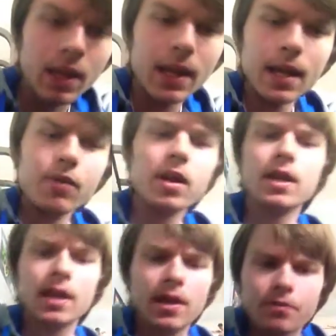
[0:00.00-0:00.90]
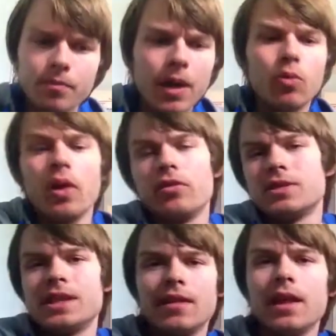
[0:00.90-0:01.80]
even if Mayweather,
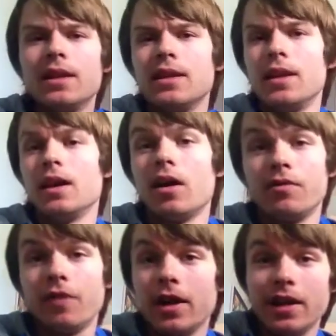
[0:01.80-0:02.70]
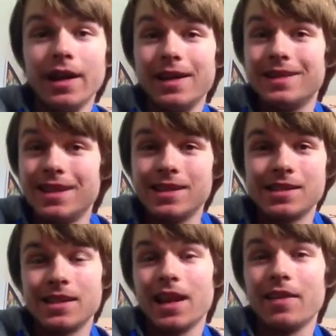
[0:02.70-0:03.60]
say they, on fight night, it did
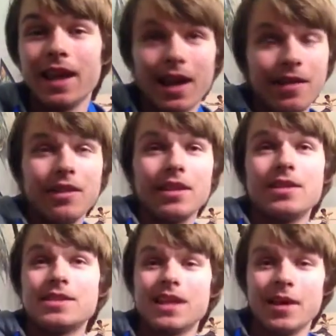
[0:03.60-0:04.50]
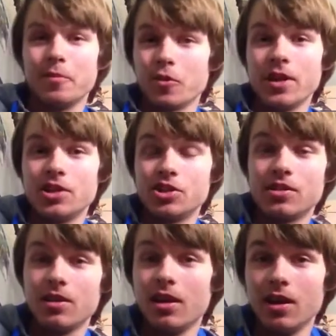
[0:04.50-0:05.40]
say they had like the same reach.
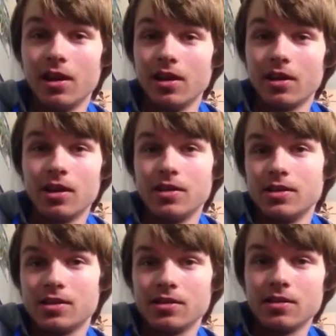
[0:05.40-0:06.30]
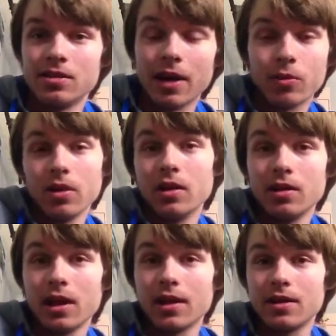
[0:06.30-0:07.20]
Because that
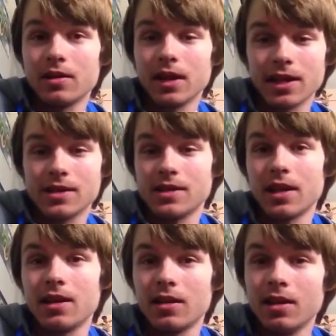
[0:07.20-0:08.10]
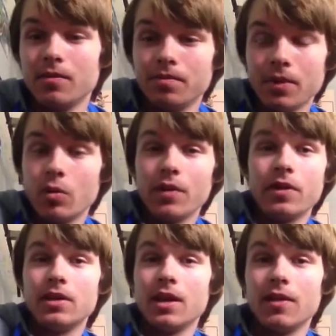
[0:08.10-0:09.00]
really, like I said, if
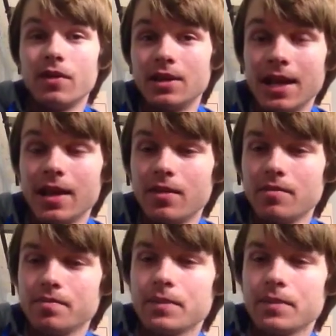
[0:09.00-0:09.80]
it did,